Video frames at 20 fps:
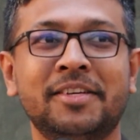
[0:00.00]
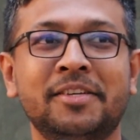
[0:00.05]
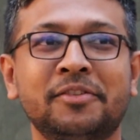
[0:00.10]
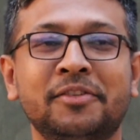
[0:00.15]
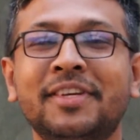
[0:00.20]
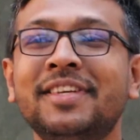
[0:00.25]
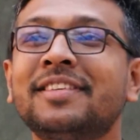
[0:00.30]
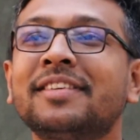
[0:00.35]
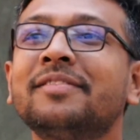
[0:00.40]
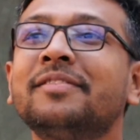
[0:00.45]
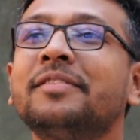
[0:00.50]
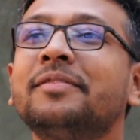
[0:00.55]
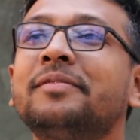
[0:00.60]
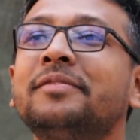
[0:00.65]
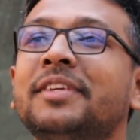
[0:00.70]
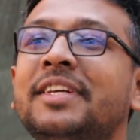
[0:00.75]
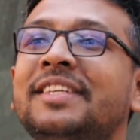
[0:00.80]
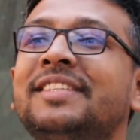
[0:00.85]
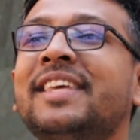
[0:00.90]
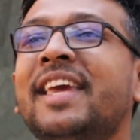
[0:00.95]
So
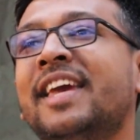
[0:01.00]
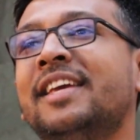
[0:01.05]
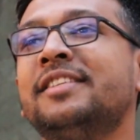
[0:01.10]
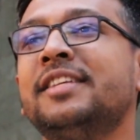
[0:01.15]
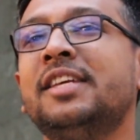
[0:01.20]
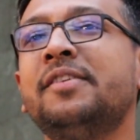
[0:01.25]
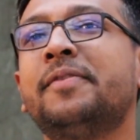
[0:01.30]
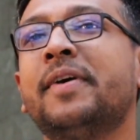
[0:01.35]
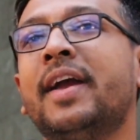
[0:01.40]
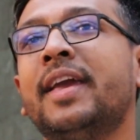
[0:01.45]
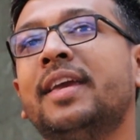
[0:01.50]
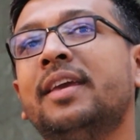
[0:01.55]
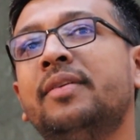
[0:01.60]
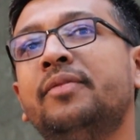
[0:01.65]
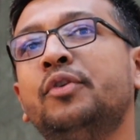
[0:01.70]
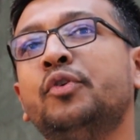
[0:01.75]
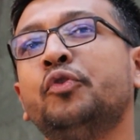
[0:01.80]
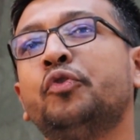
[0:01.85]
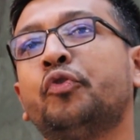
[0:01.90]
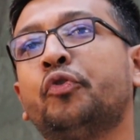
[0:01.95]
he says, if I
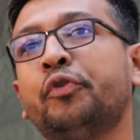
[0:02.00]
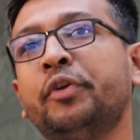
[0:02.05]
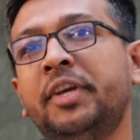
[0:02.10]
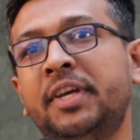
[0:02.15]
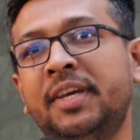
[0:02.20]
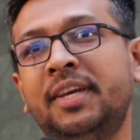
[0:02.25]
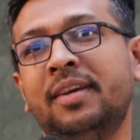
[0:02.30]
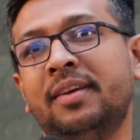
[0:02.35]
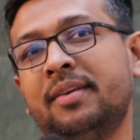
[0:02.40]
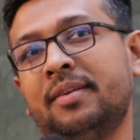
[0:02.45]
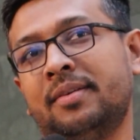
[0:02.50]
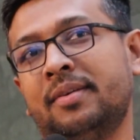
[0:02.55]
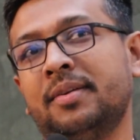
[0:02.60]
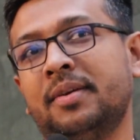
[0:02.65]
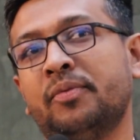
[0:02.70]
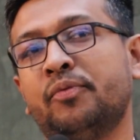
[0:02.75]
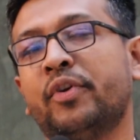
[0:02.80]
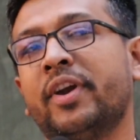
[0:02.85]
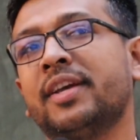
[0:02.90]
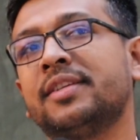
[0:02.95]
give you 3,
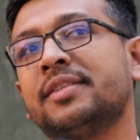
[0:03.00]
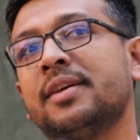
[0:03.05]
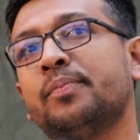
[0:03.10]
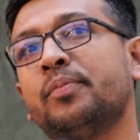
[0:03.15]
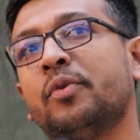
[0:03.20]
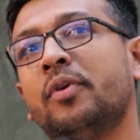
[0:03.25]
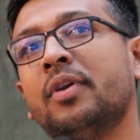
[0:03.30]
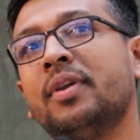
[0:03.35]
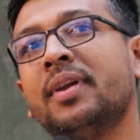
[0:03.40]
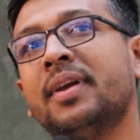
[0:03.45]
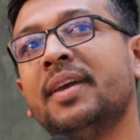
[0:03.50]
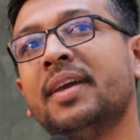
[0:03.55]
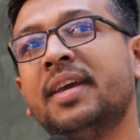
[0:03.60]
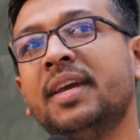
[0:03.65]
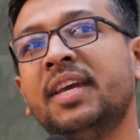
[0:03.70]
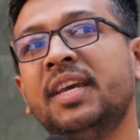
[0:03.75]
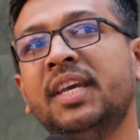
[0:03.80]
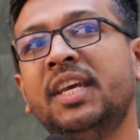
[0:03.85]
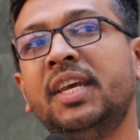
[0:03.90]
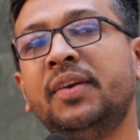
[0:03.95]
for example,
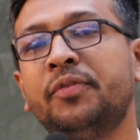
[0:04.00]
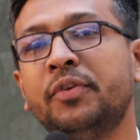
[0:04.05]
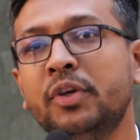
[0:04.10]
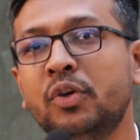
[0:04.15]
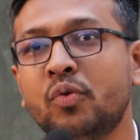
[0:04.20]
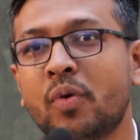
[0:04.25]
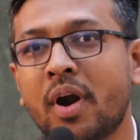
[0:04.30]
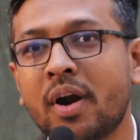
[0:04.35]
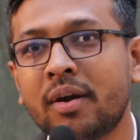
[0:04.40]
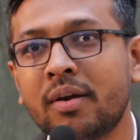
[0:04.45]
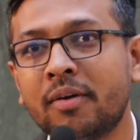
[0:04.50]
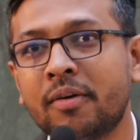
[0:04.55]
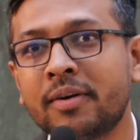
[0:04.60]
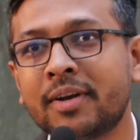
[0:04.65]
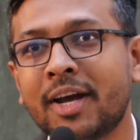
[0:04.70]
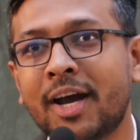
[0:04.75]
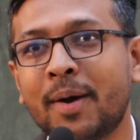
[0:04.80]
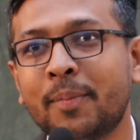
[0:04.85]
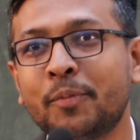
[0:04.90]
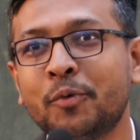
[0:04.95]
if you are
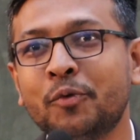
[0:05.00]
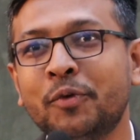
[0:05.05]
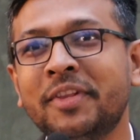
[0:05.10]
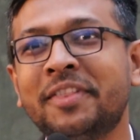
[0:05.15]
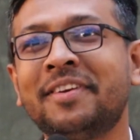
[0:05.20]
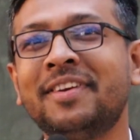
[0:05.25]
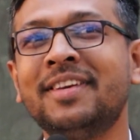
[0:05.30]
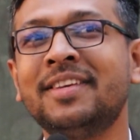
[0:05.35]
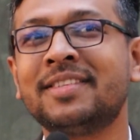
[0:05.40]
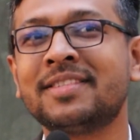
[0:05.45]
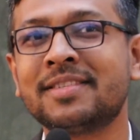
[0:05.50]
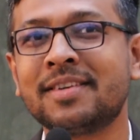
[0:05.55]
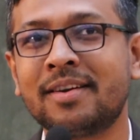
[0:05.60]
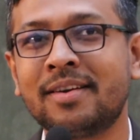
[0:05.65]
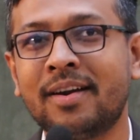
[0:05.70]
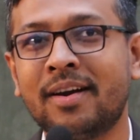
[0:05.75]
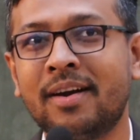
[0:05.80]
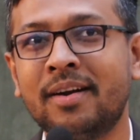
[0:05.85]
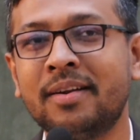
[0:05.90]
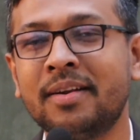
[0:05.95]
not up to a 3
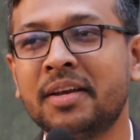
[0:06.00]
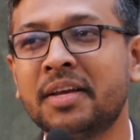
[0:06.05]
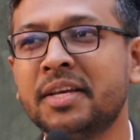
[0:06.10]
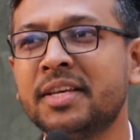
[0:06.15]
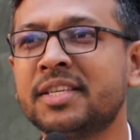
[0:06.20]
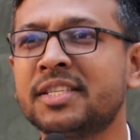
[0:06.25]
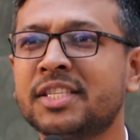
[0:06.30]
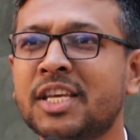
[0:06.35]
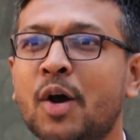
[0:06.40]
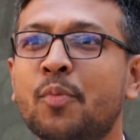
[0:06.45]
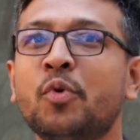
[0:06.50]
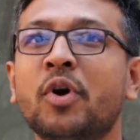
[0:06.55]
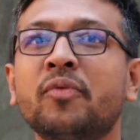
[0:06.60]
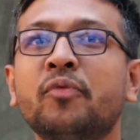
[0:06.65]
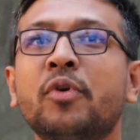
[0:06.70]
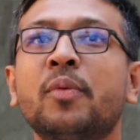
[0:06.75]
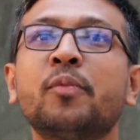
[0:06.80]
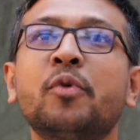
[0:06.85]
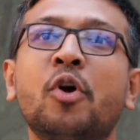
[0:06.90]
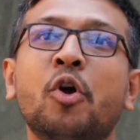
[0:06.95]
standard, someone
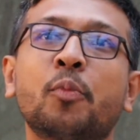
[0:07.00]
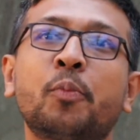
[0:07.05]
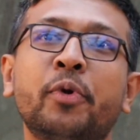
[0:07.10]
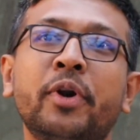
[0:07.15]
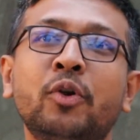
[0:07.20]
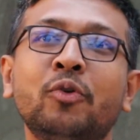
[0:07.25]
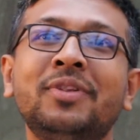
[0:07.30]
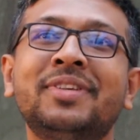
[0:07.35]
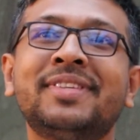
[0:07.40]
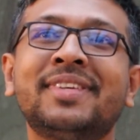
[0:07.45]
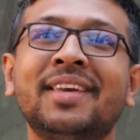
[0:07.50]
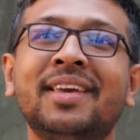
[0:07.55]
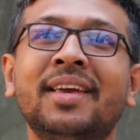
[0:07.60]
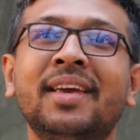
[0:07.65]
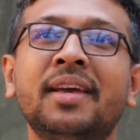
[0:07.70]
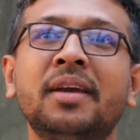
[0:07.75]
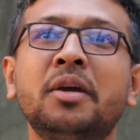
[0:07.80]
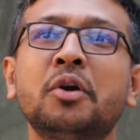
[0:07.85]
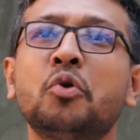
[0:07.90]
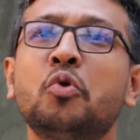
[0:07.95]
from corporate will
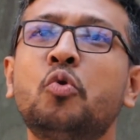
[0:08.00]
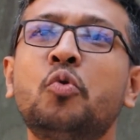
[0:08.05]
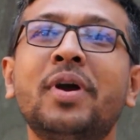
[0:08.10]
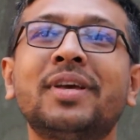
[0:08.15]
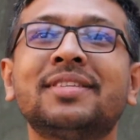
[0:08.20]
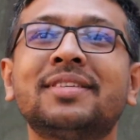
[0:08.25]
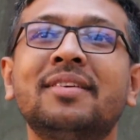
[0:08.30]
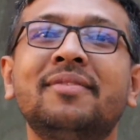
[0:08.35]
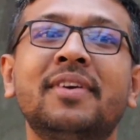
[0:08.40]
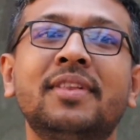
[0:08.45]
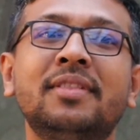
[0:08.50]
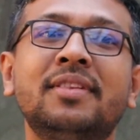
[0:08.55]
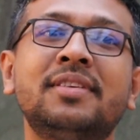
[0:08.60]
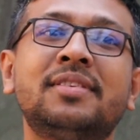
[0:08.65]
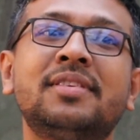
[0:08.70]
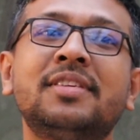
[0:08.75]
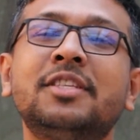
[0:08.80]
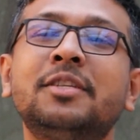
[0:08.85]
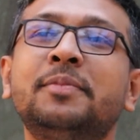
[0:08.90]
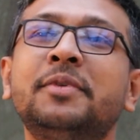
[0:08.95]
say, who has given
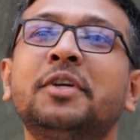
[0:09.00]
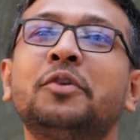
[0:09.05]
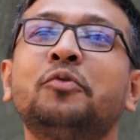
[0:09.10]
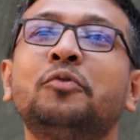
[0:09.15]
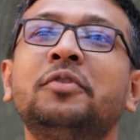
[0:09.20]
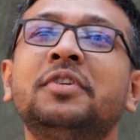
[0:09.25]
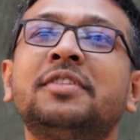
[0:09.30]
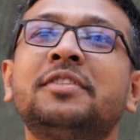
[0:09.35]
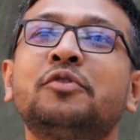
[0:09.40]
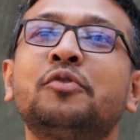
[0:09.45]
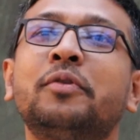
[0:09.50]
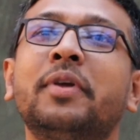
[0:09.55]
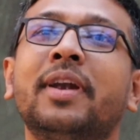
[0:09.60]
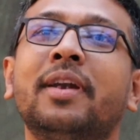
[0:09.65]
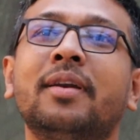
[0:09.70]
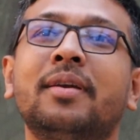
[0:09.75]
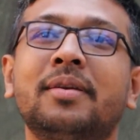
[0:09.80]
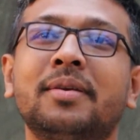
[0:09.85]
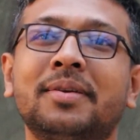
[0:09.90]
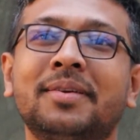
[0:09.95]
this CGPA to this
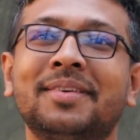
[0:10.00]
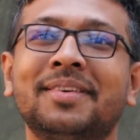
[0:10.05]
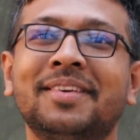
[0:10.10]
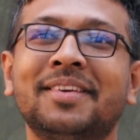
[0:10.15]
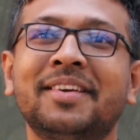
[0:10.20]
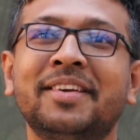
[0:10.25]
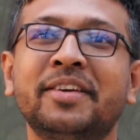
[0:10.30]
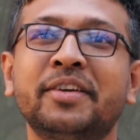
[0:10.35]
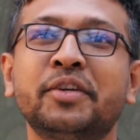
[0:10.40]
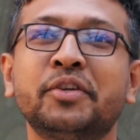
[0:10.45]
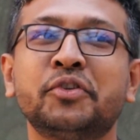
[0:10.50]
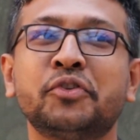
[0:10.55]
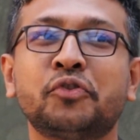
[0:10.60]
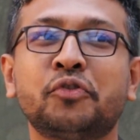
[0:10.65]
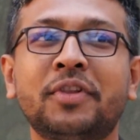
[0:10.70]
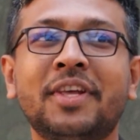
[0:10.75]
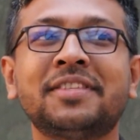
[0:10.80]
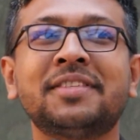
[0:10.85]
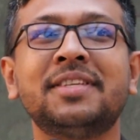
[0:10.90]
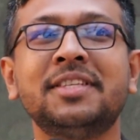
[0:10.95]
student?
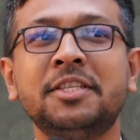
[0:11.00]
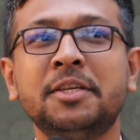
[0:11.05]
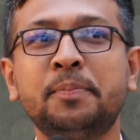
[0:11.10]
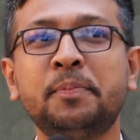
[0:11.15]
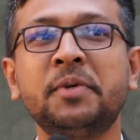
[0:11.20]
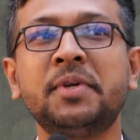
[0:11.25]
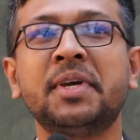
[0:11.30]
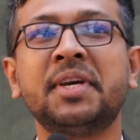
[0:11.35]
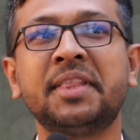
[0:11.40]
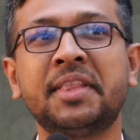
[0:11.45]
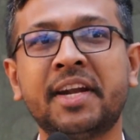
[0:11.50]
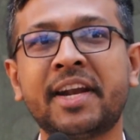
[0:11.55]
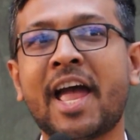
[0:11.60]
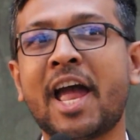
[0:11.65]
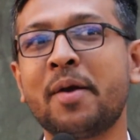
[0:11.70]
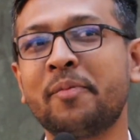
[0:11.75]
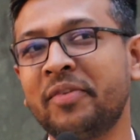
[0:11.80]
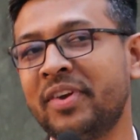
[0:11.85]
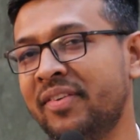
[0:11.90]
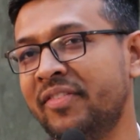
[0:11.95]
So the CGPA that
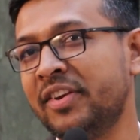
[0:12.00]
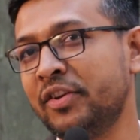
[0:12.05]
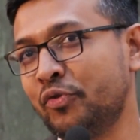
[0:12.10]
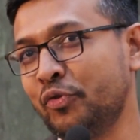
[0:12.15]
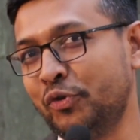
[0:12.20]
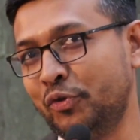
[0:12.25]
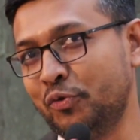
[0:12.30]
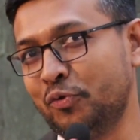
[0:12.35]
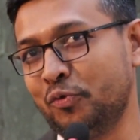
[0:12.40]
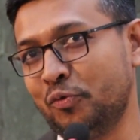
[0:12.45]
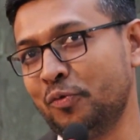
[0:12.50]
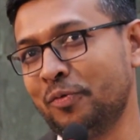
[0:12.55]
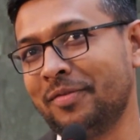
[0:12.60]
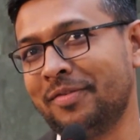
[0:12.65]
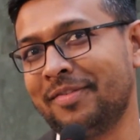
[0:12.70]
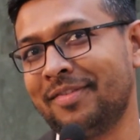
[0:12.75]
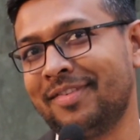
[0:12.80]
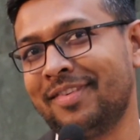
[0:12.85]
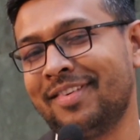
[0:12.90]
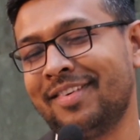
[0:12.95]
I am giving to you
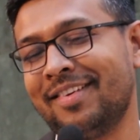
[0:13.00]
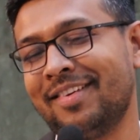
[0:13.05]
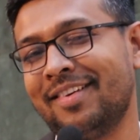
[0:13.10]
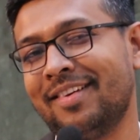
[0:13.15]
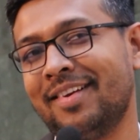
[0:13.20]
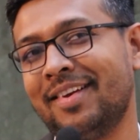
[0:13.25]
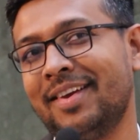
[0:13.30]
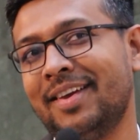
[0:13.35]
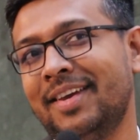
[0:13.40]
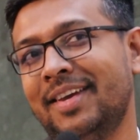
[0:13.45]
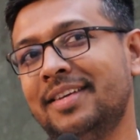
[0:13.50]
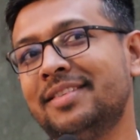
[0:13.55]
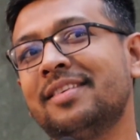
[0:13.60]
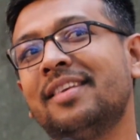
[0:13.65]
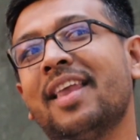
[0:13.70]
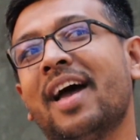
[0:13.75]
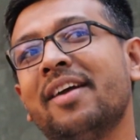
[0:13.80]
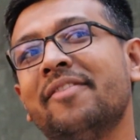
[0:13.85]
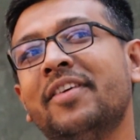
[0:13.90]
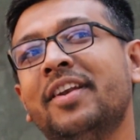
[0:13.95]
is a
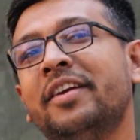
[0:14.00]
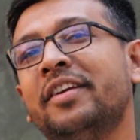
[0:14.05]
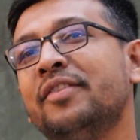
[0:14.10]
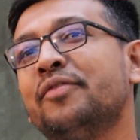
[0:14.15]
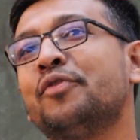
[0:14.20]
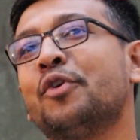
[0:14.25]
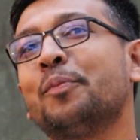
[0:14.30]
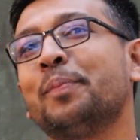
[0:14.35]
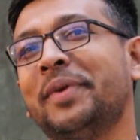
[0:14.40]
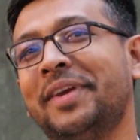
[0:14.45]
liability for